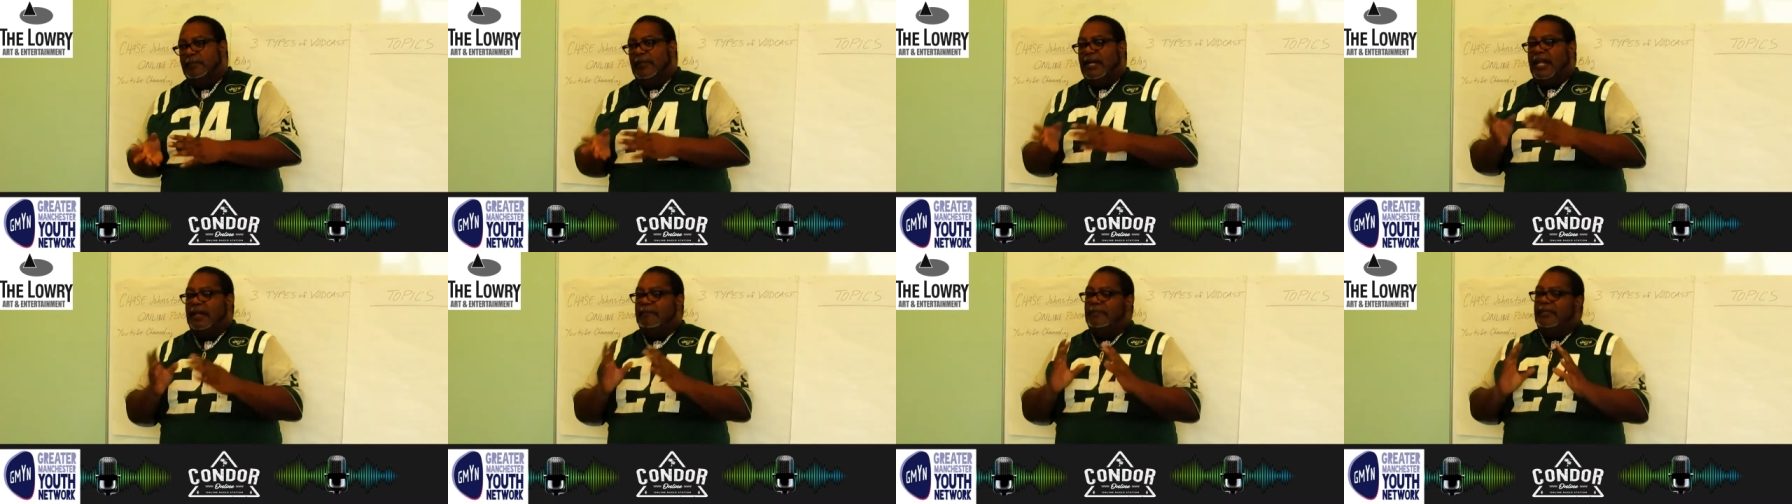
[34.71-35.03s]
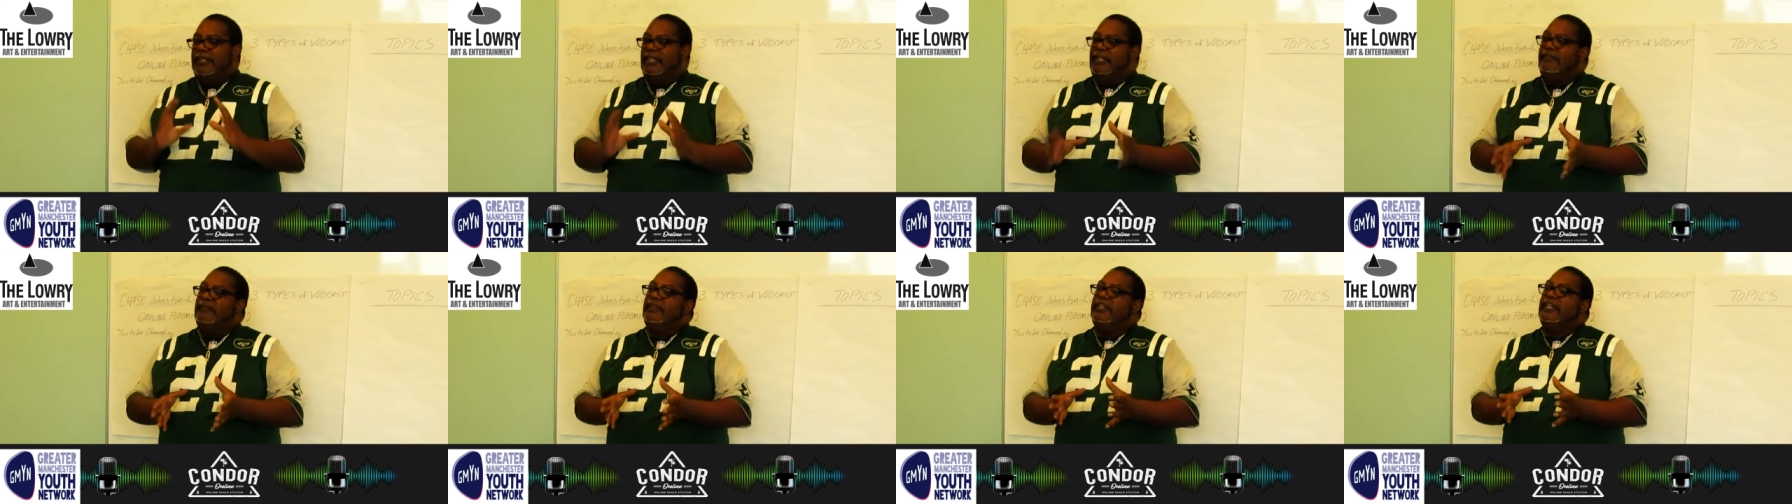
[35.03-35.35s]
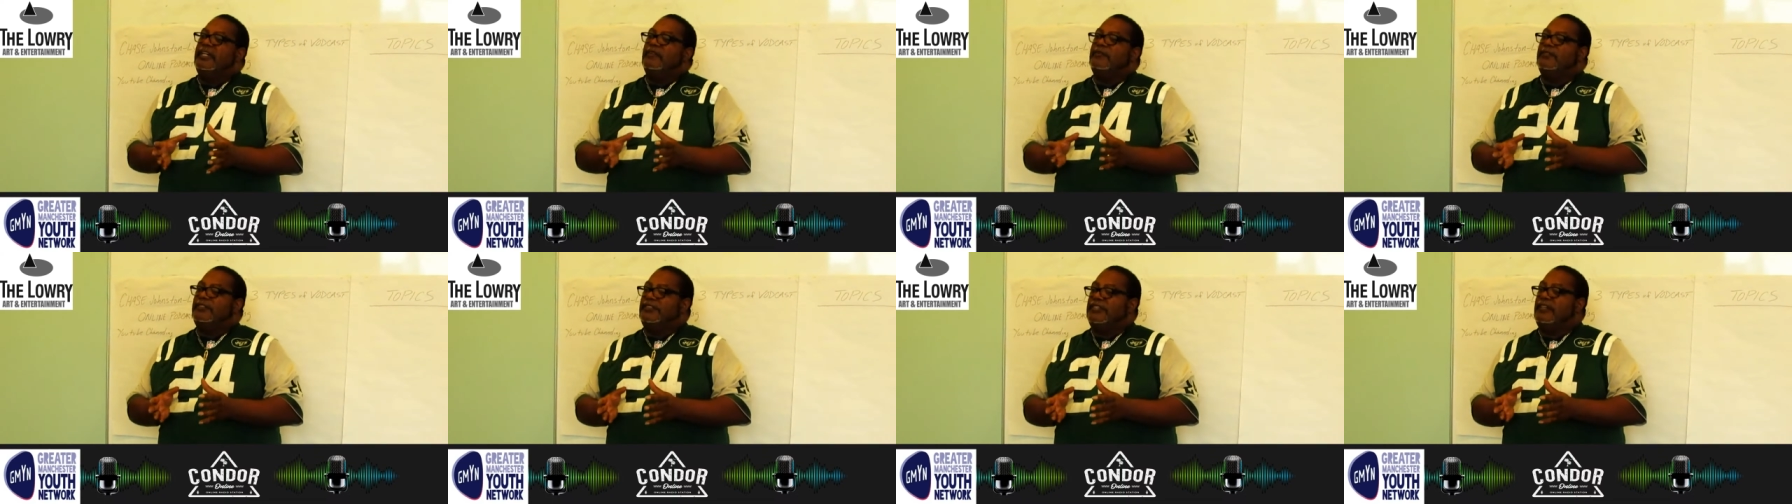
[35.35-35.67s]
but I've been living
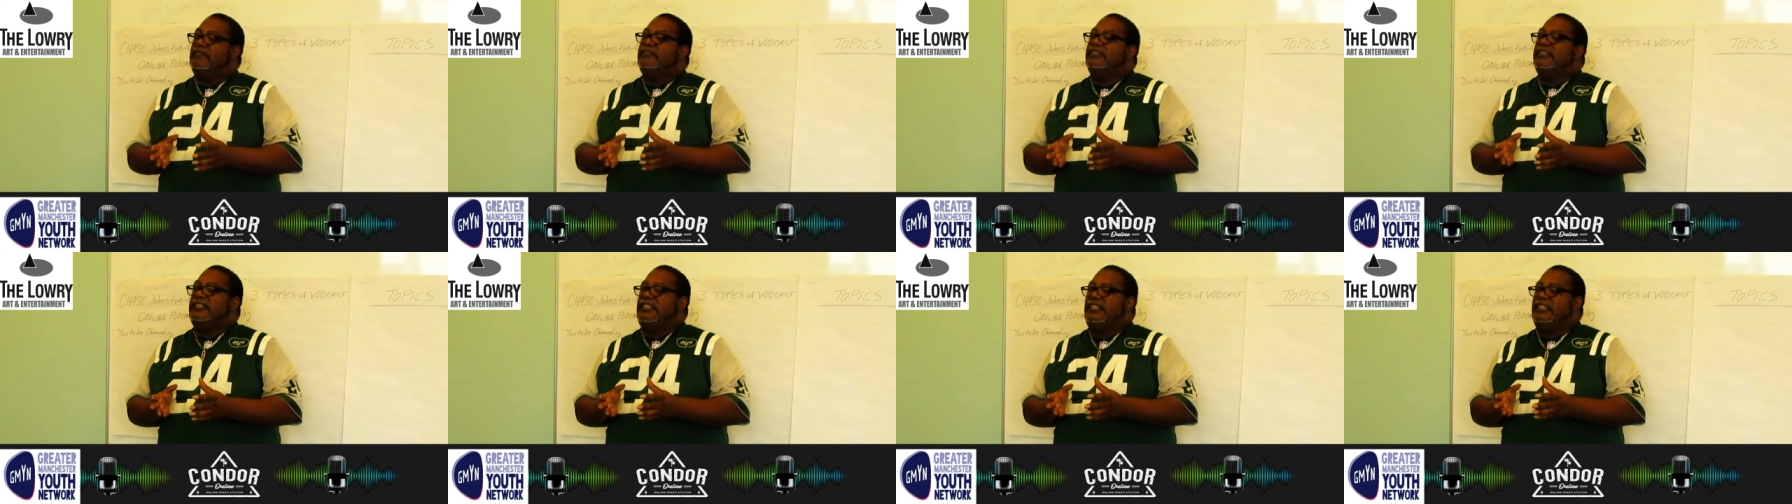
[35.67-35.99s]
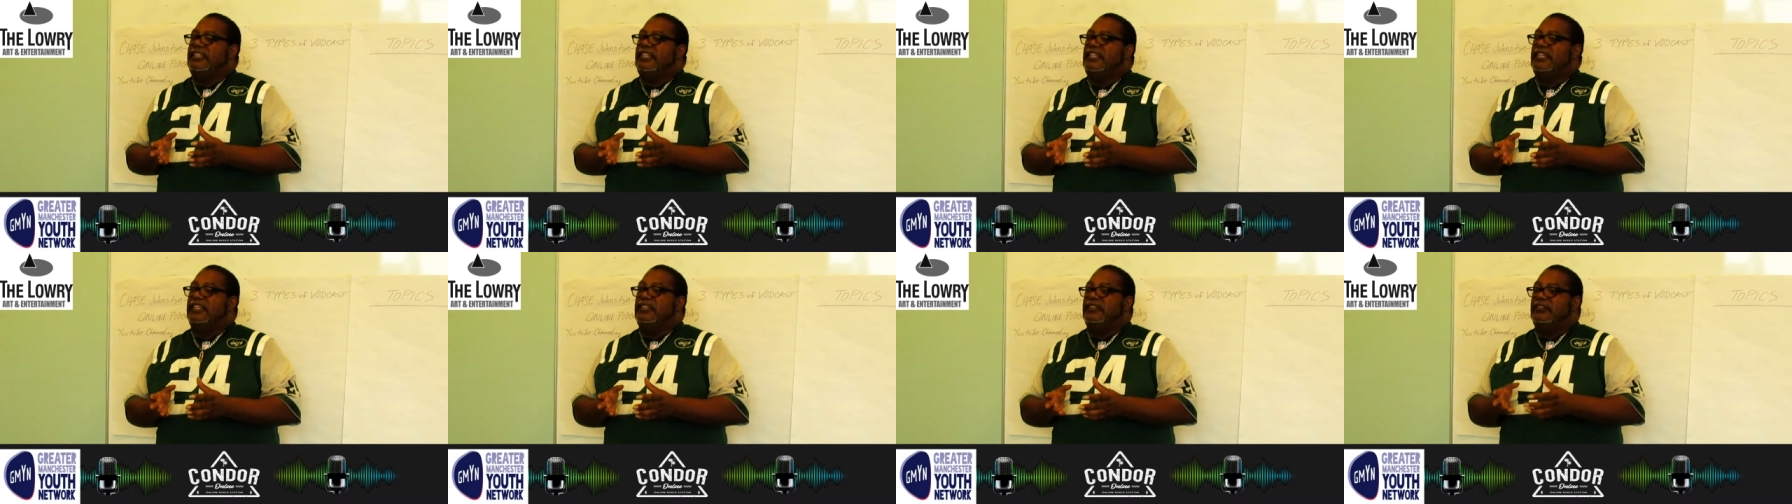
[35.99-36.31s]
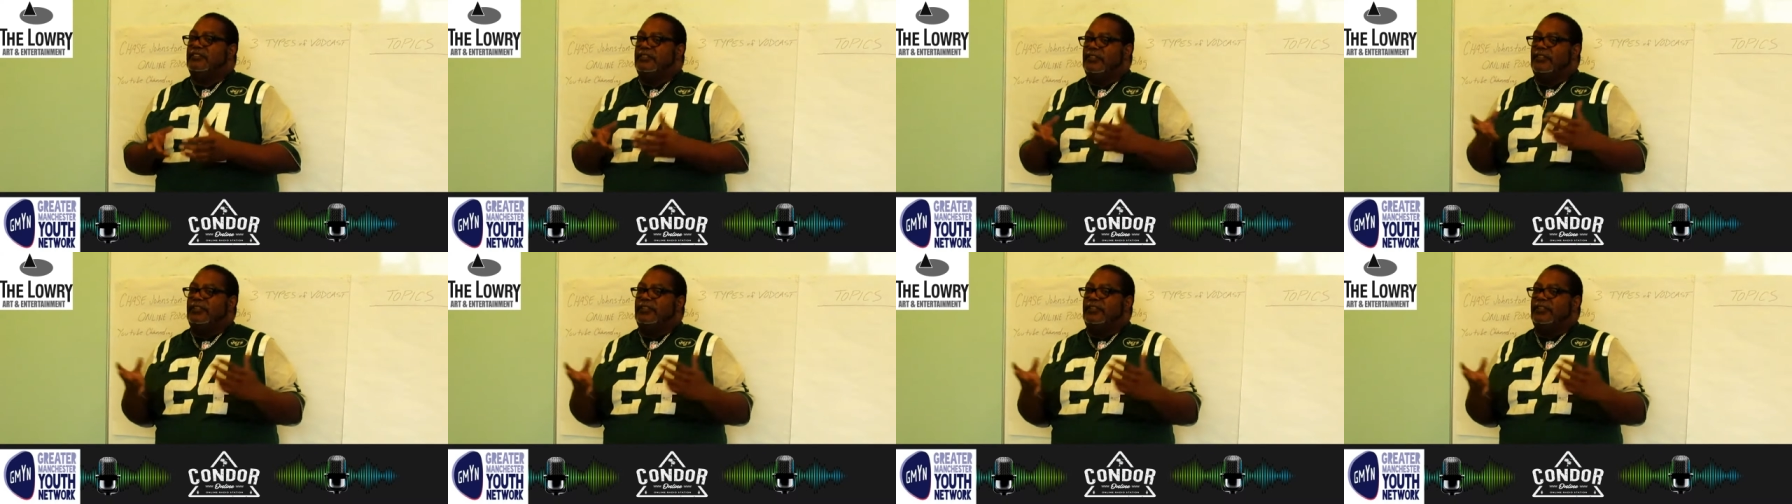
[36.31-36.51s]
here for 17 years.